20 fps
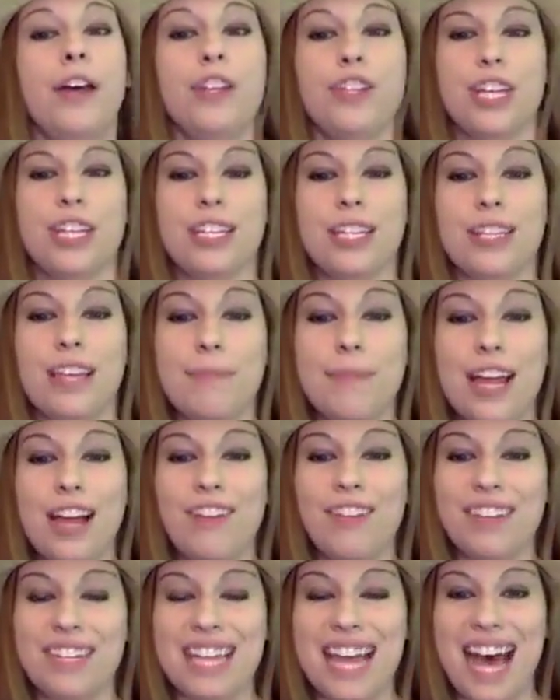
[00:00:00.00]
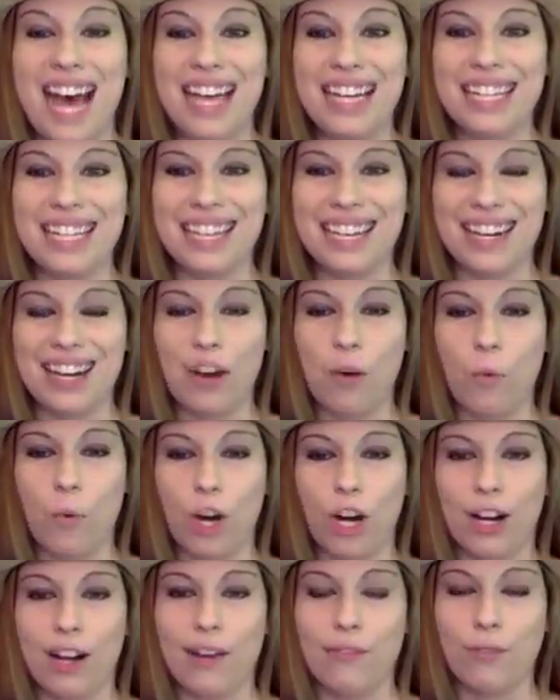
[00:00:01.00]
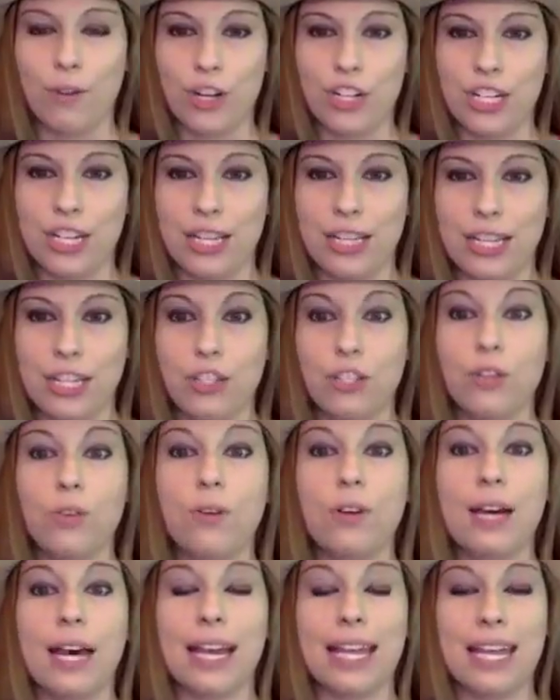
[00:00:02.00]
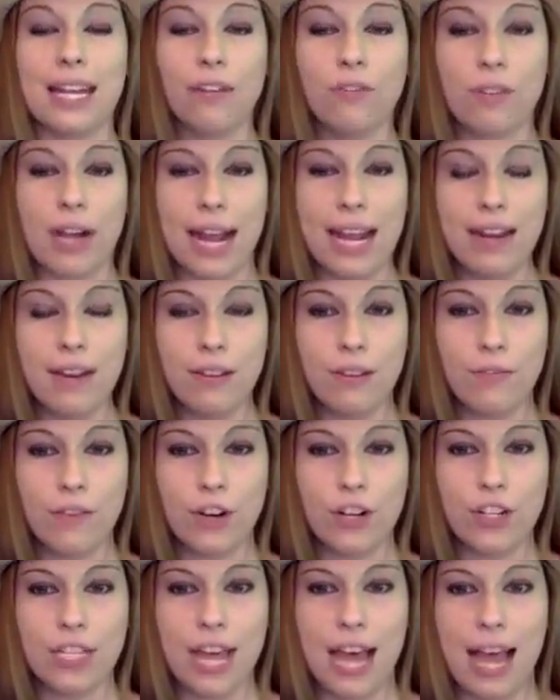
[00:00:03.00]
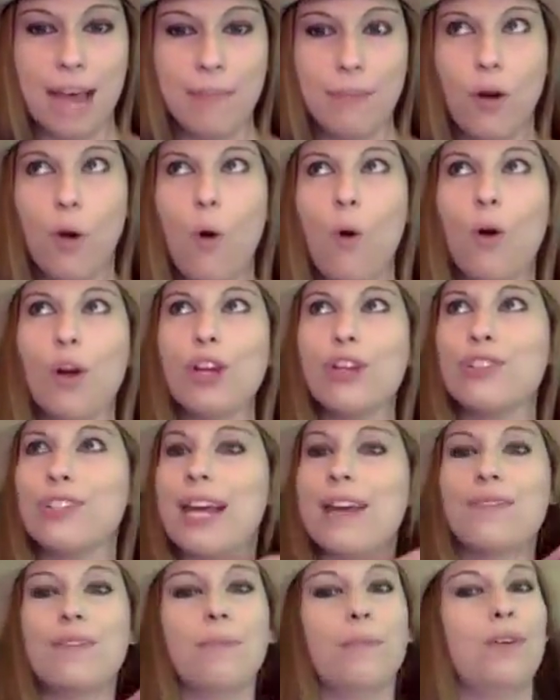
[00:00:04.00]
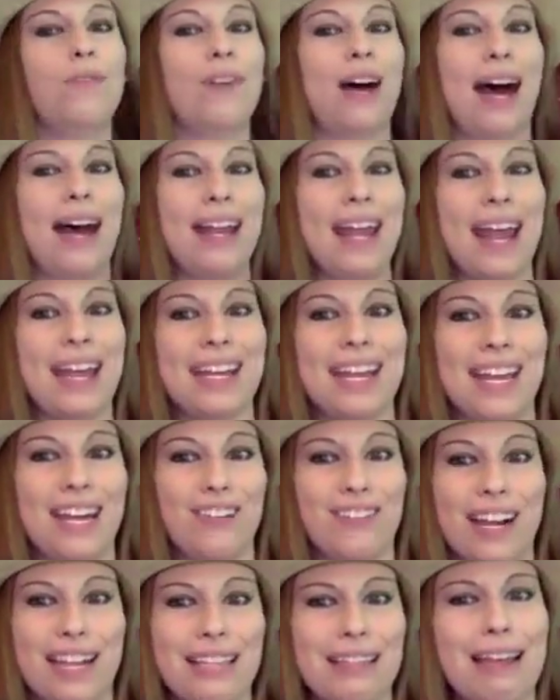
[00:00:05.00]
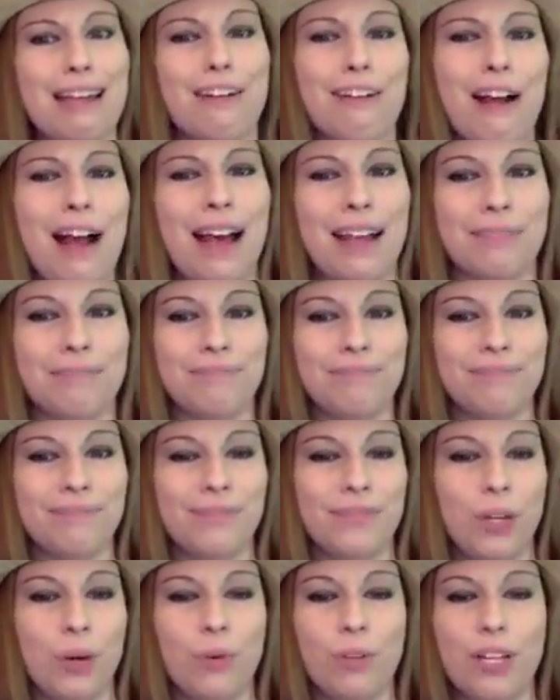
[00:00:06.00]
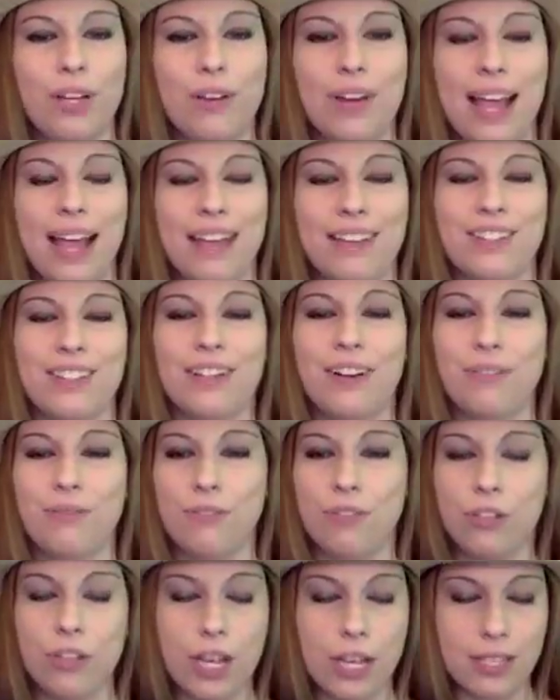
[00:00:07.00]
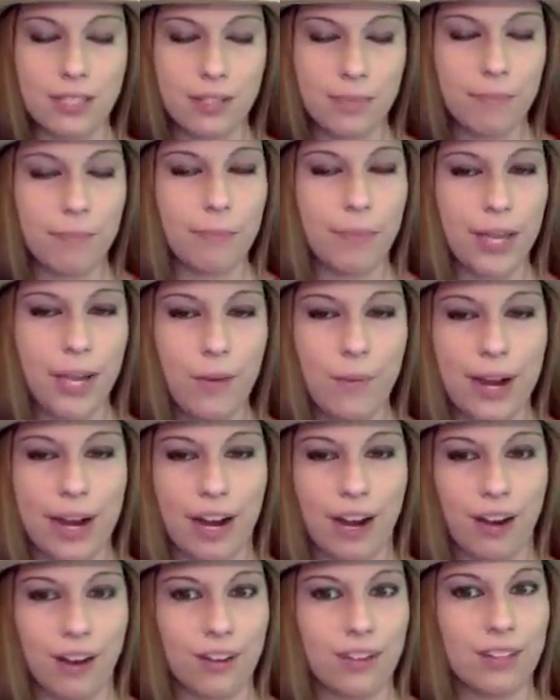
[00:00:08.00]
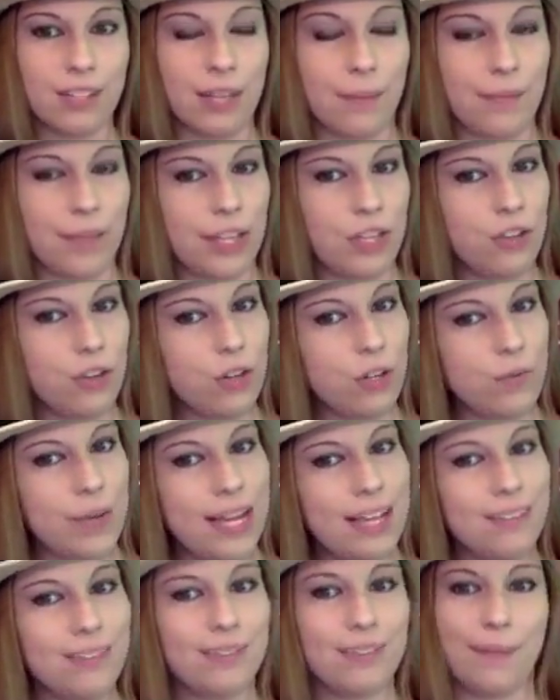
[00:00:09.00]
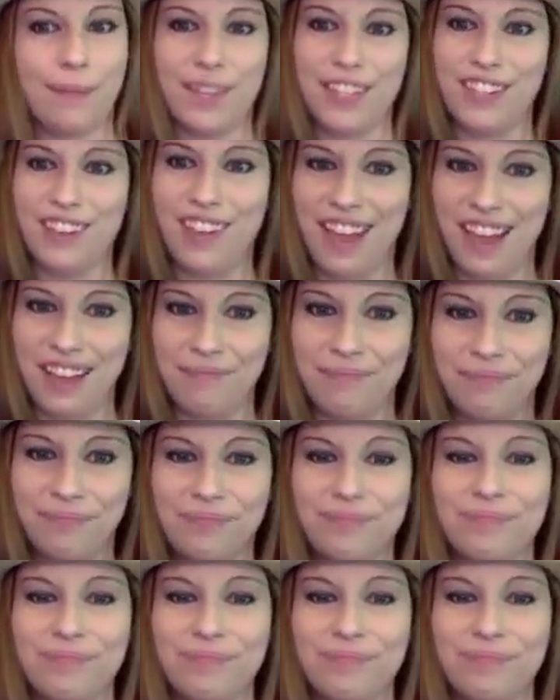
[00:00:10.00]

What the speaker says: Changing thumbnail, not gonna work, unfortunately. So you've got to get it right the first time, or you just have to move on and get it right later on. Totally okay. So just be aware, some things you can tweak, some things you can't.